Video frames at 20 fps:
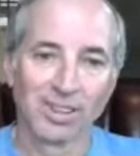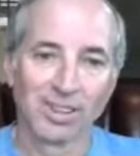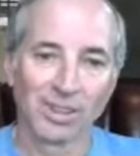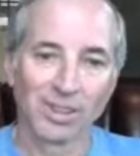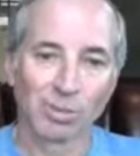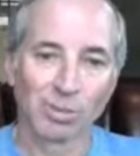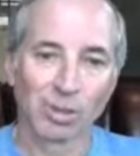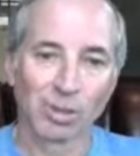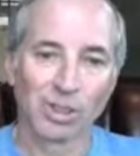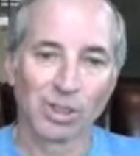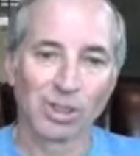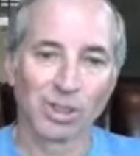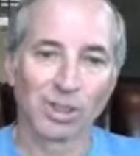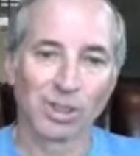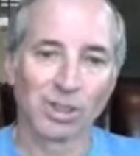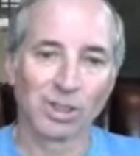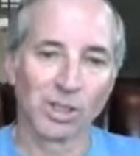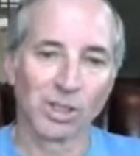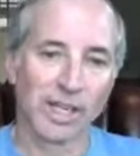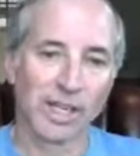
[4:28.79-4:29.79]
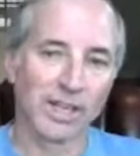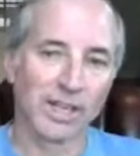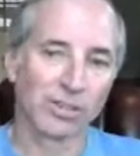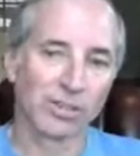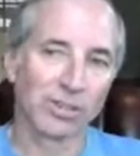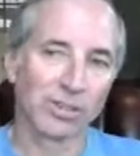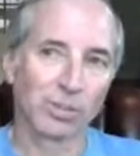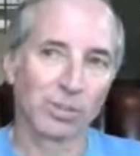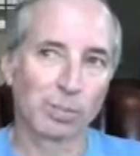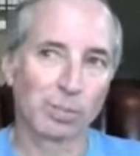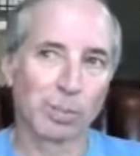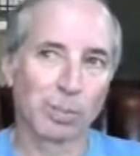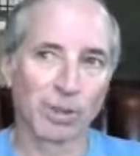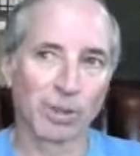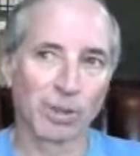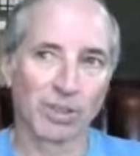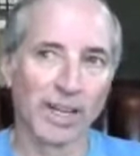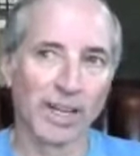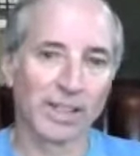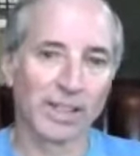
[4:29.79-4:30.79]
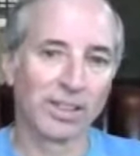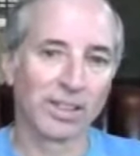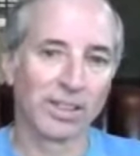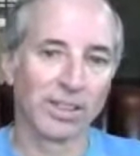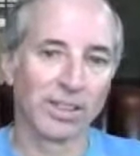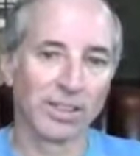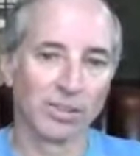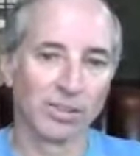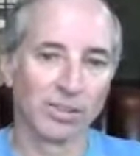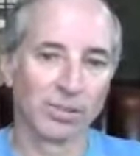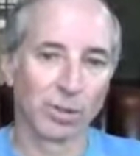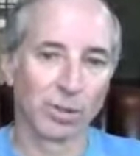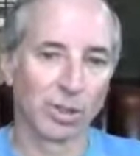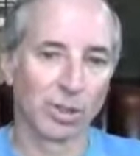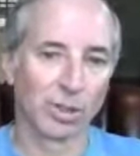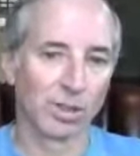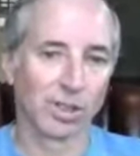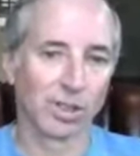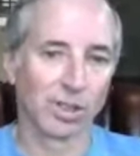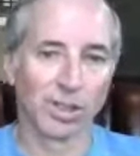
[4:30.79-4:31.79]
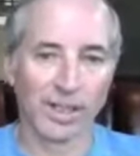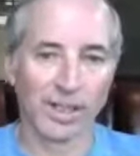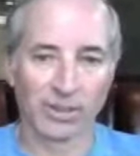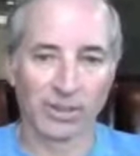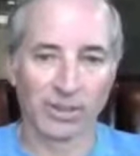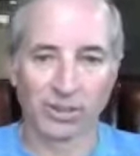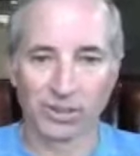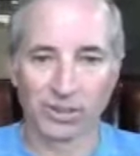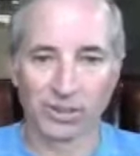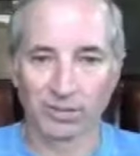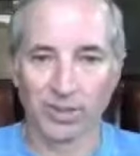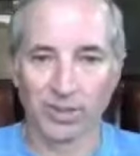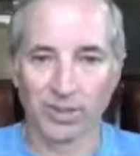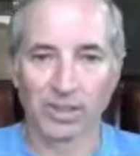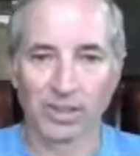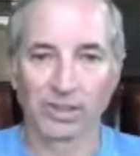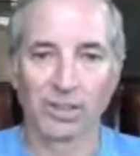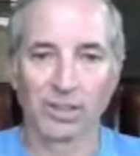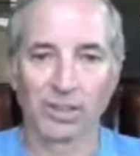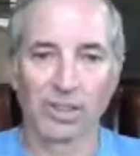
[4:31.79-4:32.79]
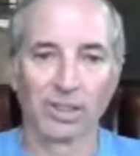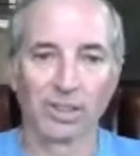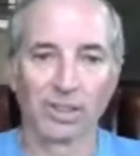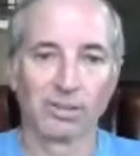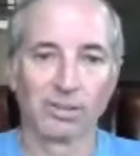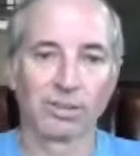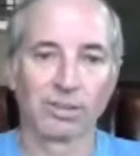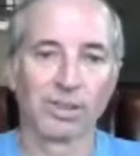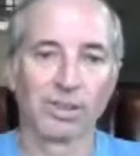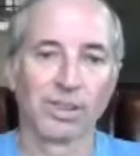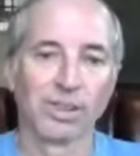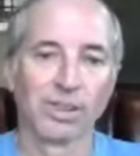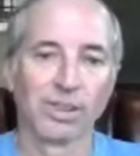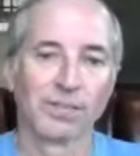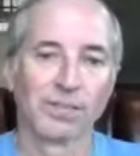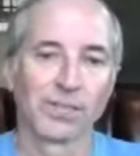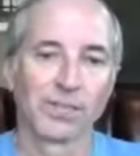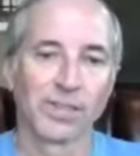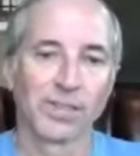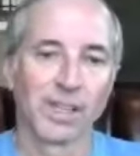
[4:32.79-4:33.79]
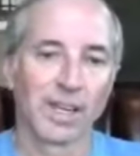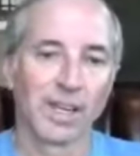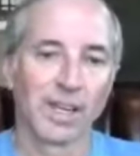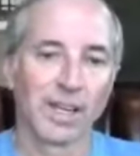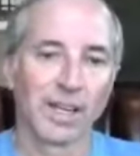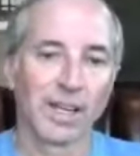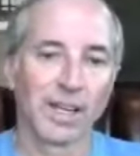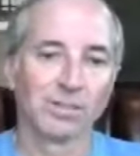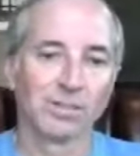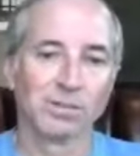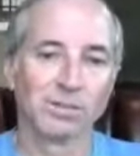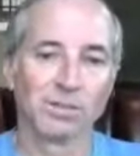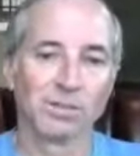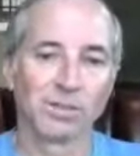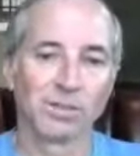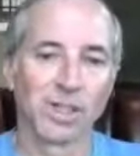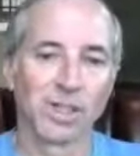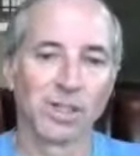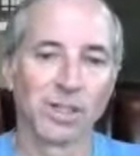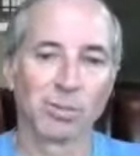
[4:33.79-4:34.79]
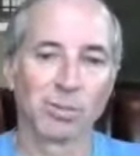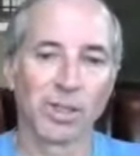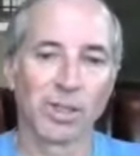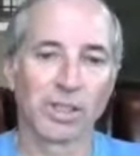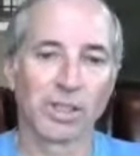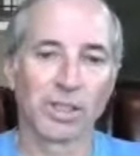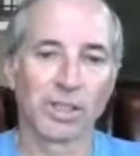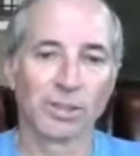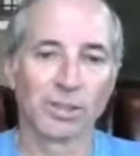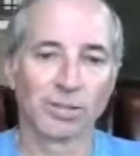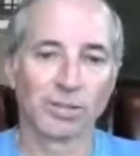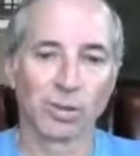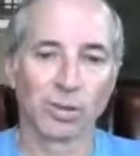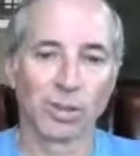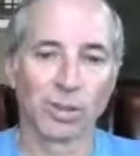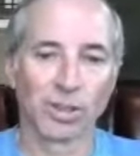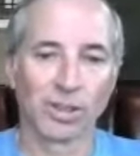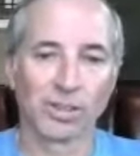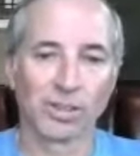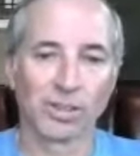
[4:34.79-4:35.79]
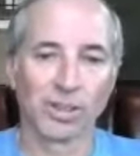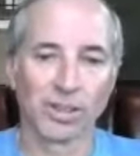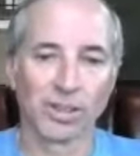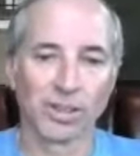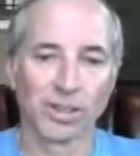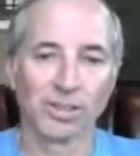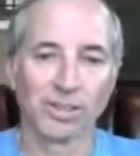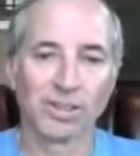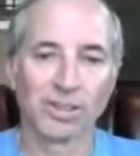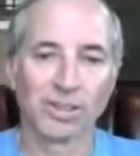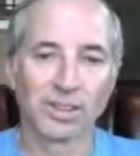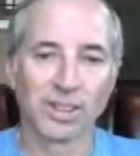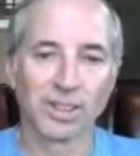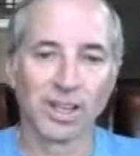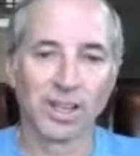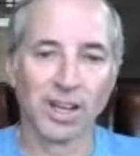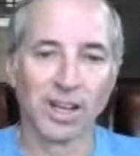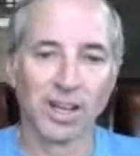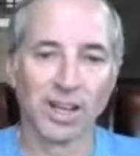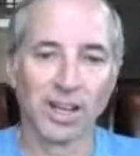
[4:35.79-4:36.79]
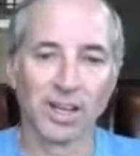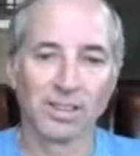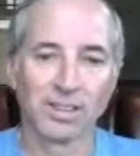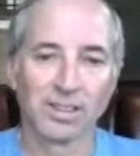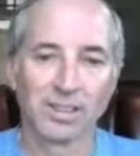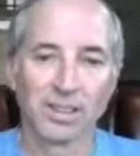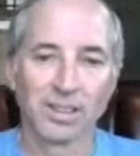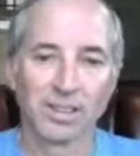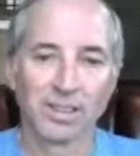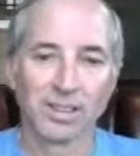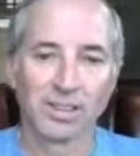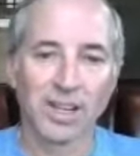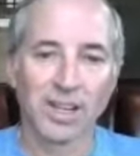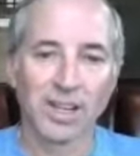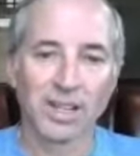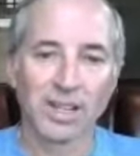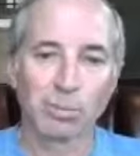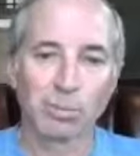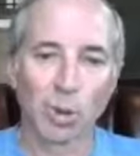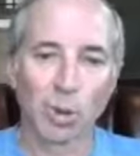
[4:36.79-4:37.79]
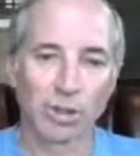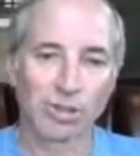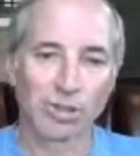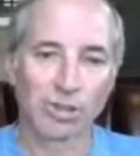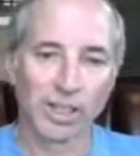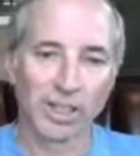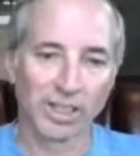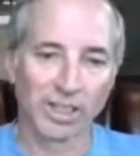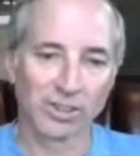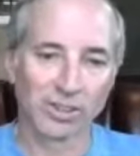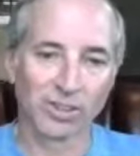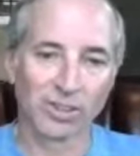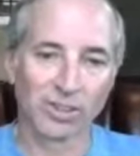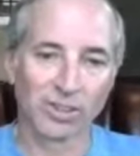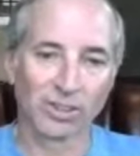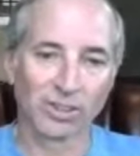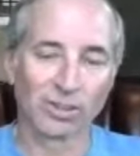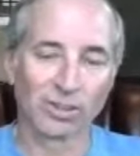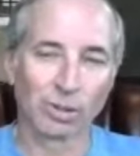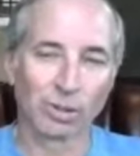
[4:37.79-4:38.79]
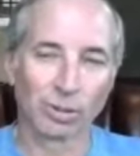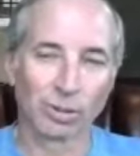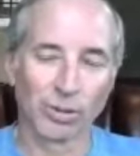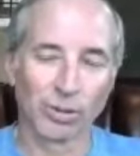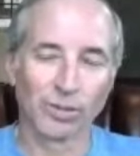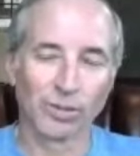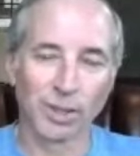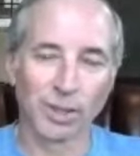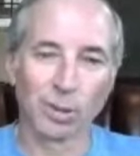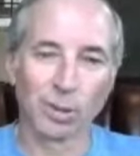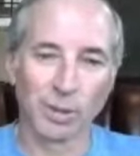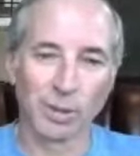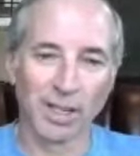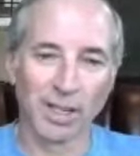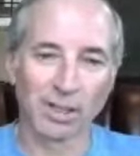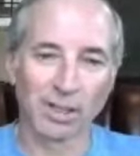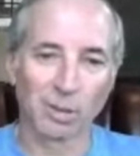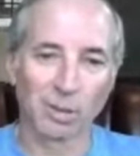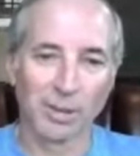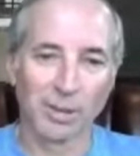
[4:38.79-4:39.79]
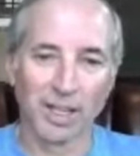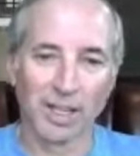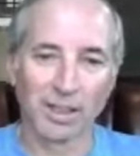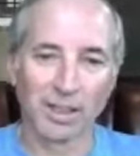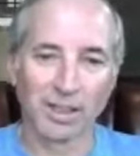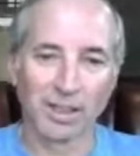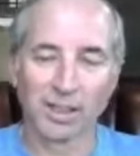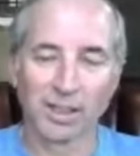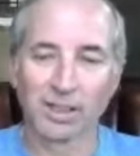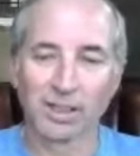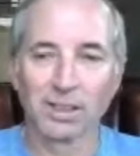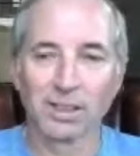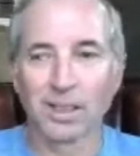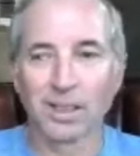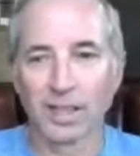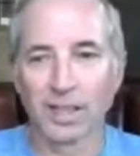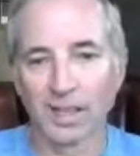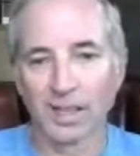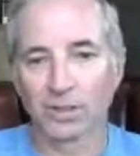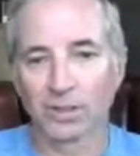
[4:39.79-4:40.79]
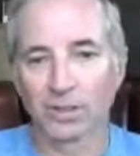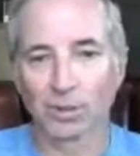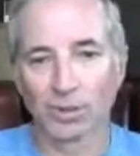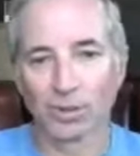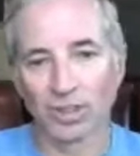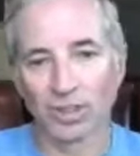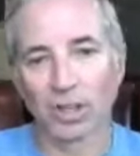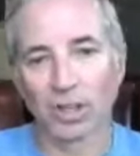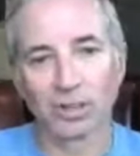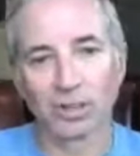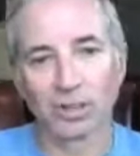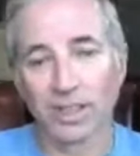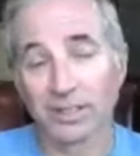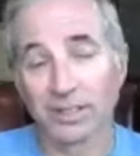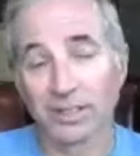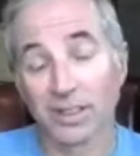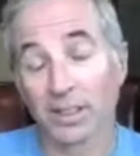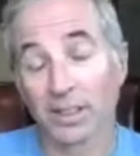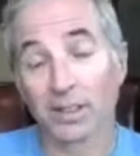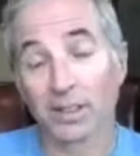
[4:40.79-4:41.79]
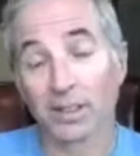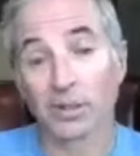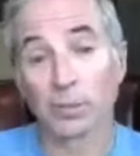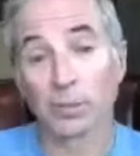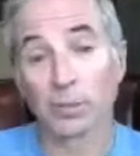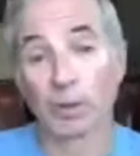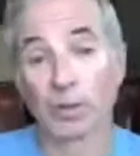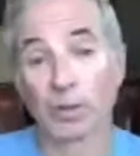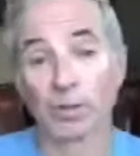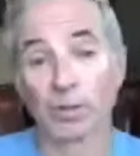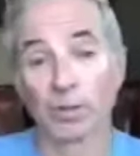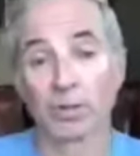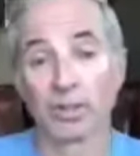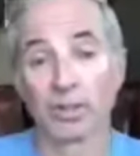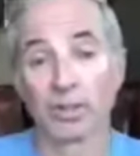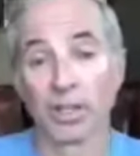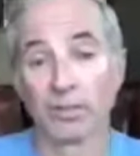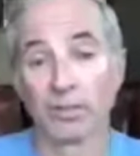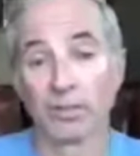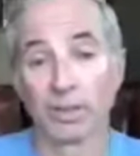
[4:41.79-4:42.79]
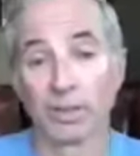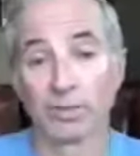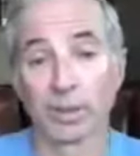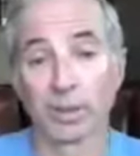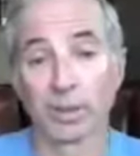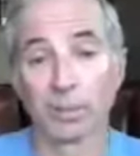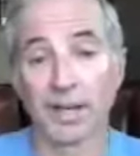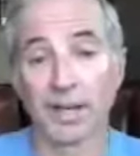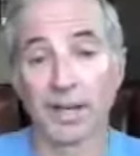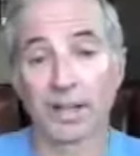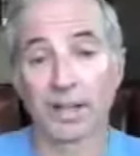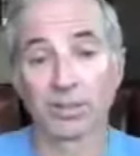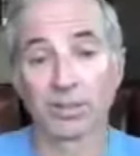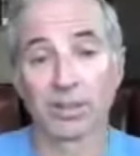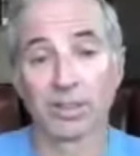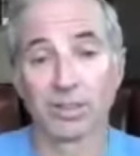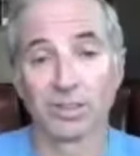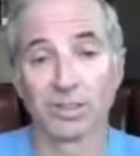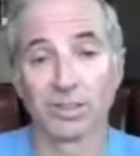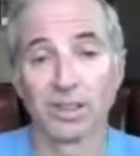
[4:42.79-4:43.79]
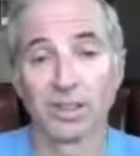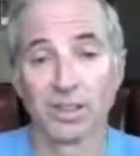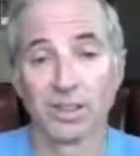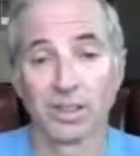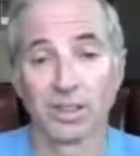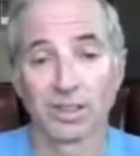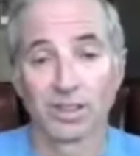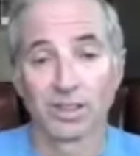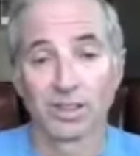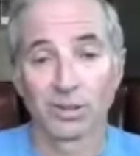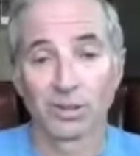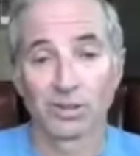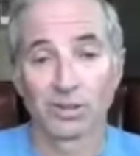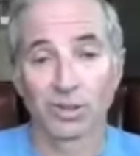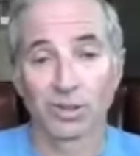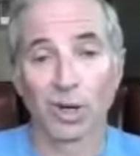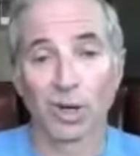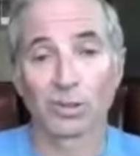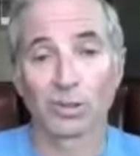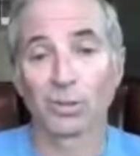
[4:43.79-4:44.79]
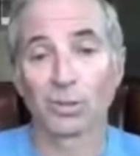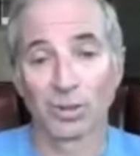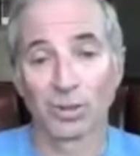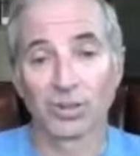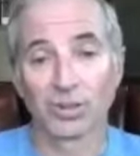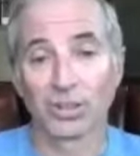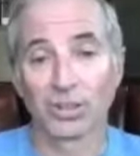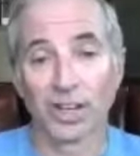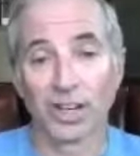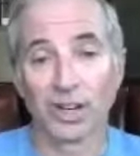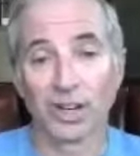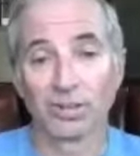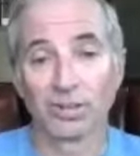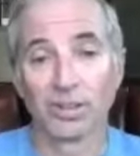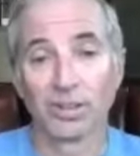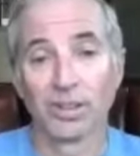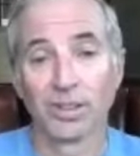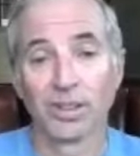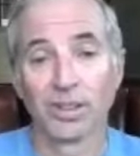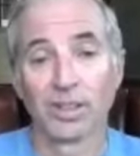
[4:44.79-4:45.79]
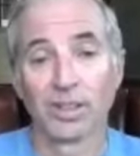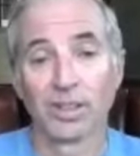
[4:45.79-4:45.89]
And we're a little less protective or a little less defensive, and we can afford to take more chances, or we feel better about it. And as a result, I think it does produce a level of compassion that starts with self.